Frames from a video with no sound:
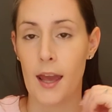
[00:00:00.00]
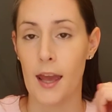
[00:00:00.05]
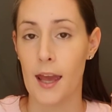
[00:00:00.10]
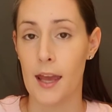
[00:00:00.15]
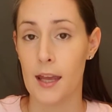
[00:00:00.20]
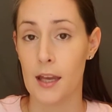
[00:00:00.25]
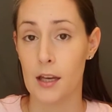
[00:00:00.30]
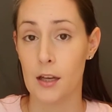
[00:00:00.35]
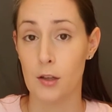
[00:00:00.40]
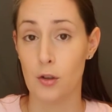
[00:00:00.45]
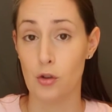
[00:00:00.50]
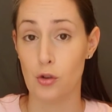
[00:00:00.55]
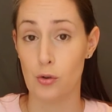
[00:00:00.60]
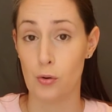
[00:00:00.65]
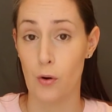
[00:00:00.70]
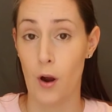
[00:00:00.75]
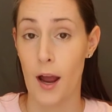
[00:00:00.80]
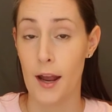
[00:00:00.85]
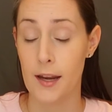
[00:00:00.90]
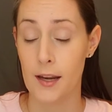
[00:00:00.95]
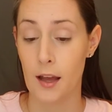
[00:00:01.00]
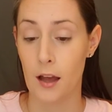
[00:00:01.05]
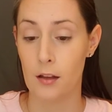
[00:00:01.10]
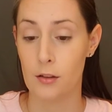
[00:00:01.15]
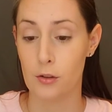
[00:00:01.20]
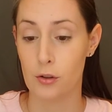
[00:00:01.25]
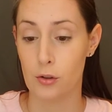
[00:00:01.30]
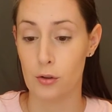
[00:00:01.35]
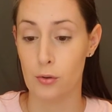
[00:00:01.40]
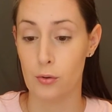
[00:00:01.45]
And try
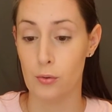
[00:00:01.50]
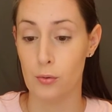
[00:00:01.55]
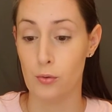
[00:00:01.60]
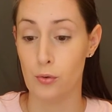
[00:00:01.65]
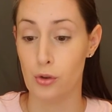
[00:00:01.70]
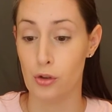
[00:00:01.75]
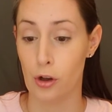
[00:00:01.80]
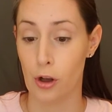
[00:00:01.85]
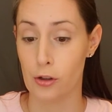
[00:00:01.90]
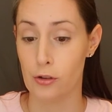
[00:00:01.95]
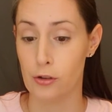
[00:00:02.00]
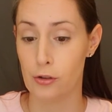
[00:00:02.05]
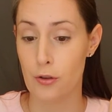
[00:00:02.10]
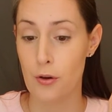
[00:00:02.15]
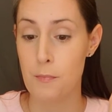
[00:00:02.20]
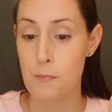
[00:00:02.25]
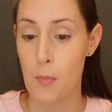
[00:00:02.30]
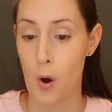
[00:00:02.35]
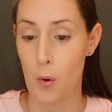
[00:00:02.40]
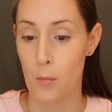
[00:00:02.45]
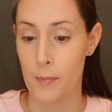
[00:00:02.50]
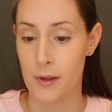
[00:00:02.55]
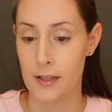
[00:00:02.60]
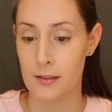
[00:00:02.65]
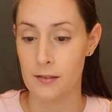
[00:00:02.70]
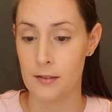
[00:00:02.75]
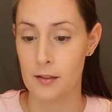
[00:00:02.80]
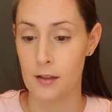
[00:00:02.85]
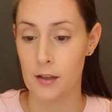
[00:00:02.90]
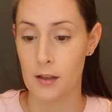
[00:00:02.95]
not to judge the
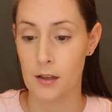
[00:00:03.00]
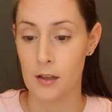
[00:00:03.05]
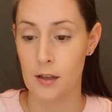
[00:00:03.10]
moment.